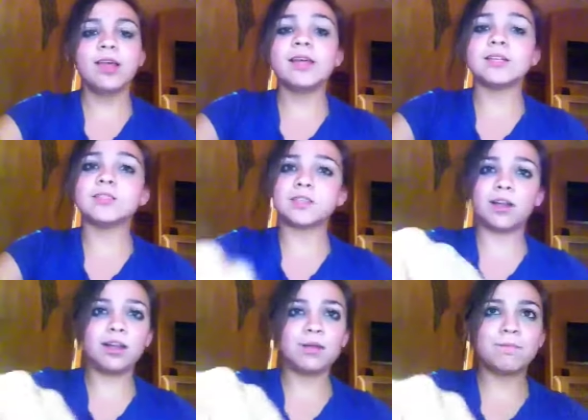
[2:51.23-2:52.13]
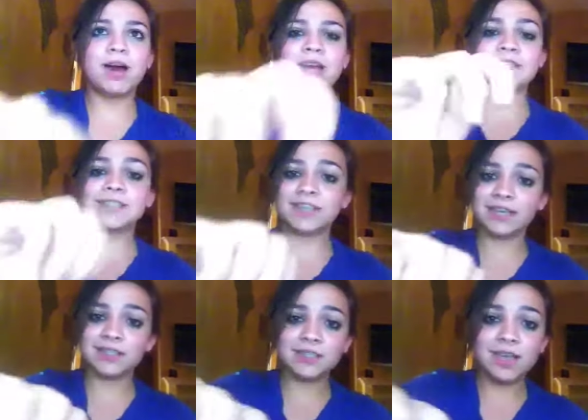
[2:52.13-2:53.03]
It's all about his
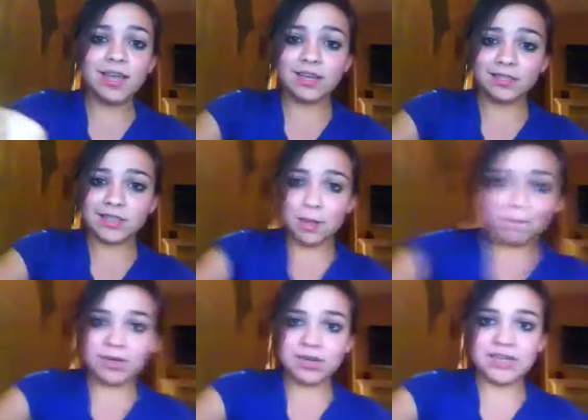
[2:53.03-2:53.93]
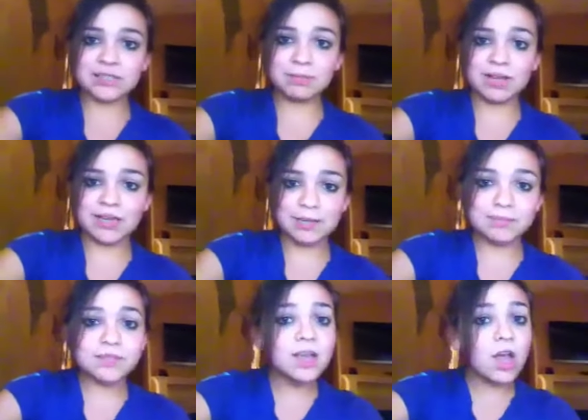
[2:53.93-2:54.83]
kiss, contaminates my
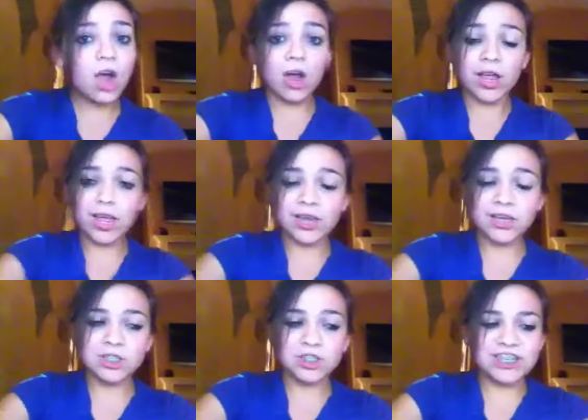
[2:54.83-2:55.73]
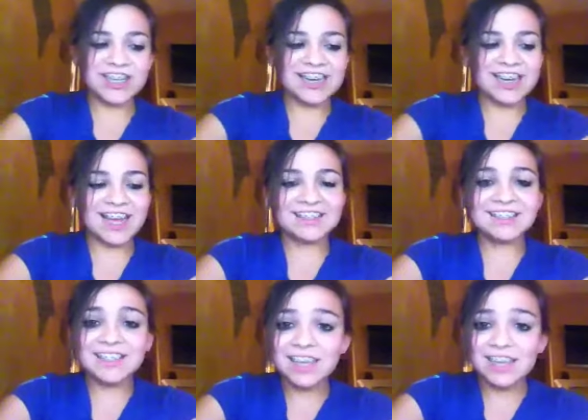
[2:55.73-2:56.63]
lips, our energy
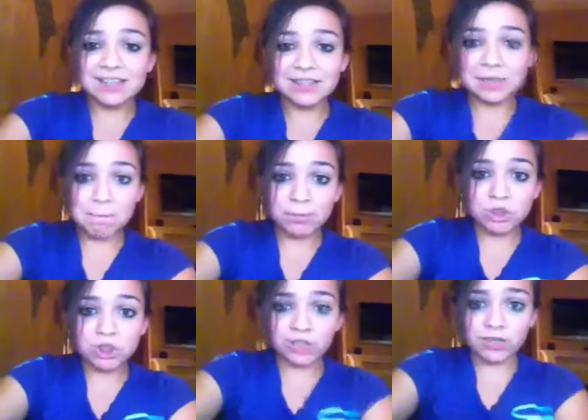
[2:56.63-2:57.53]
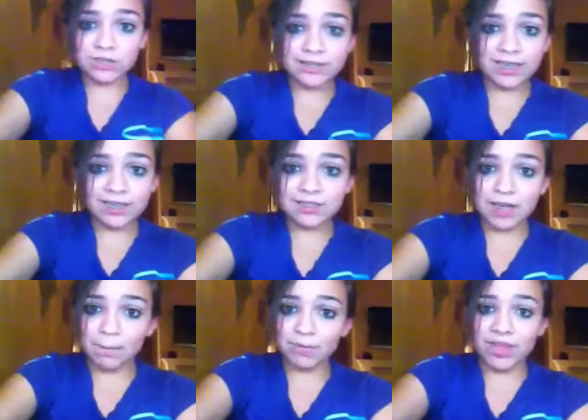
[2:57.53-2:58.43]
connects. It's simple genetics,
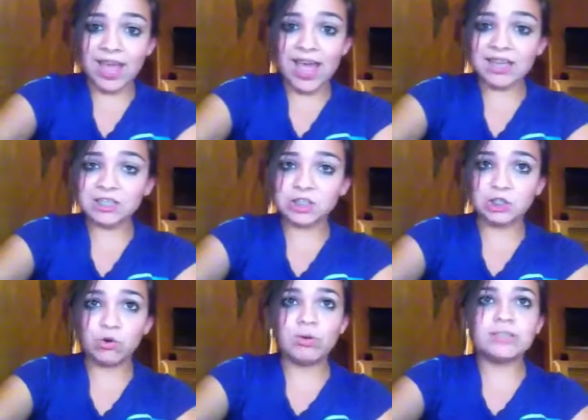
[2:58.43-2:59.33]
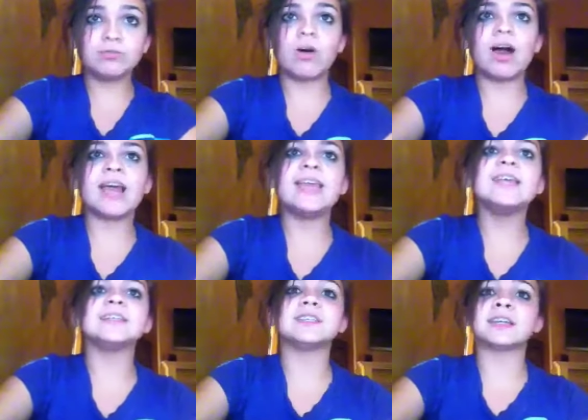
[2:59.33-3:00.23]
I'm the X to his Y,
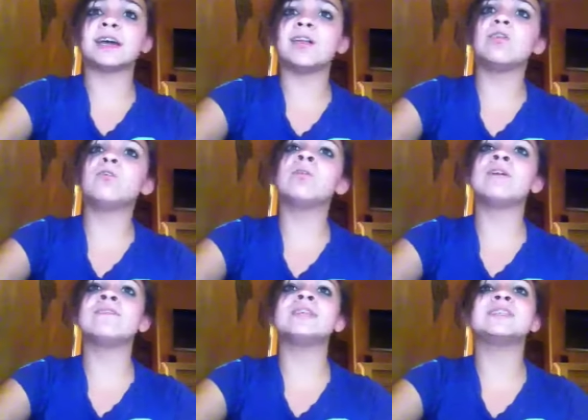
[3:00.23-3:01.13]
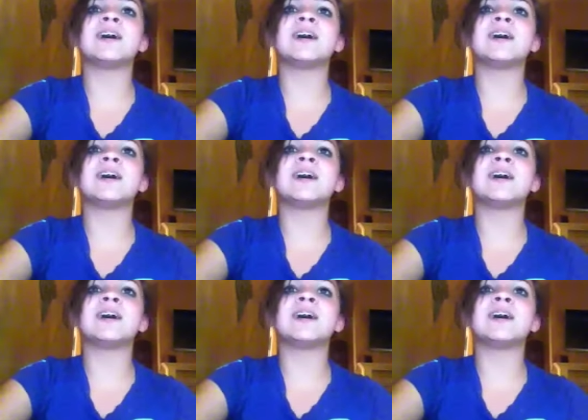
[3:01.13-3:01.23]
it's the color of his